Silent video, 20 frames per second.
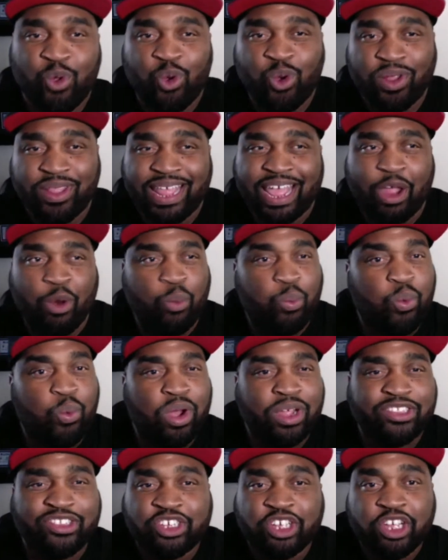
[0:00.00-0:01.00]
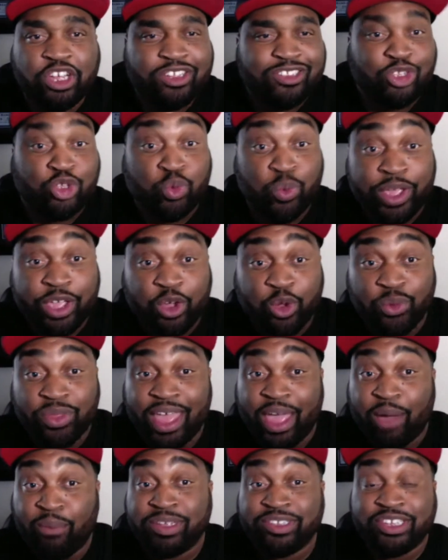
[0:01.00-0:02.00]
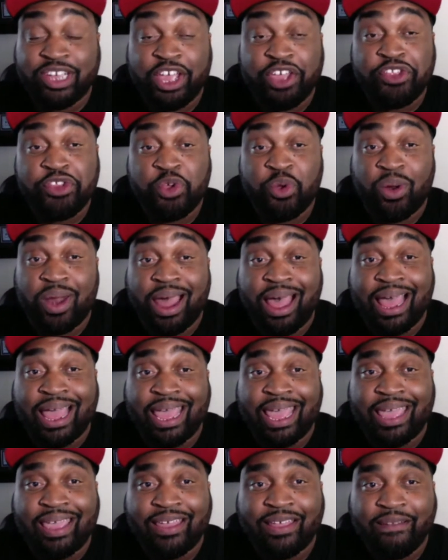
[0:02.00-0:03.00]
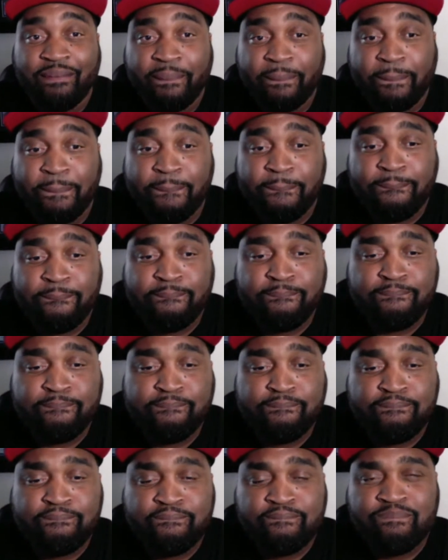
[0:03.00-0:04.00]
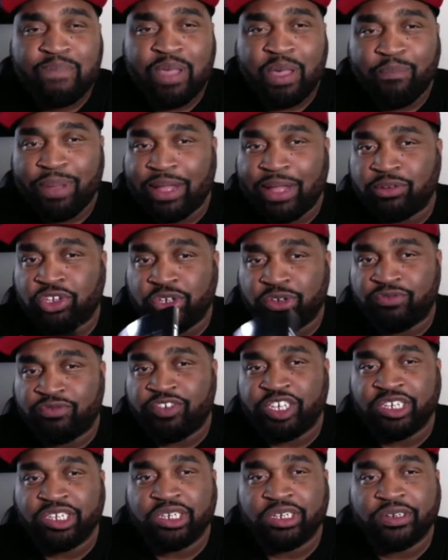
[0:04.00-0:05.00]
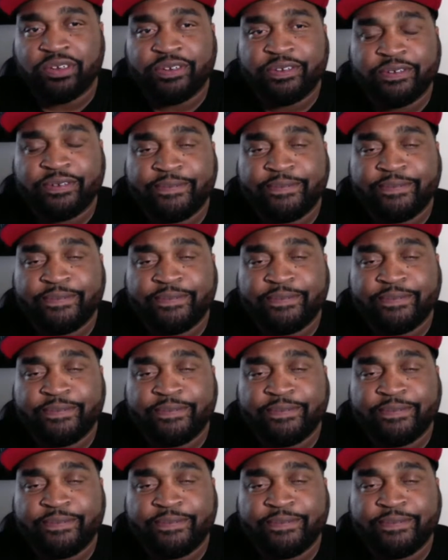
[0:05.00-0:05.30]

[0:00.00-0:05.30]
or that once twinkle that was in your eye about your vision.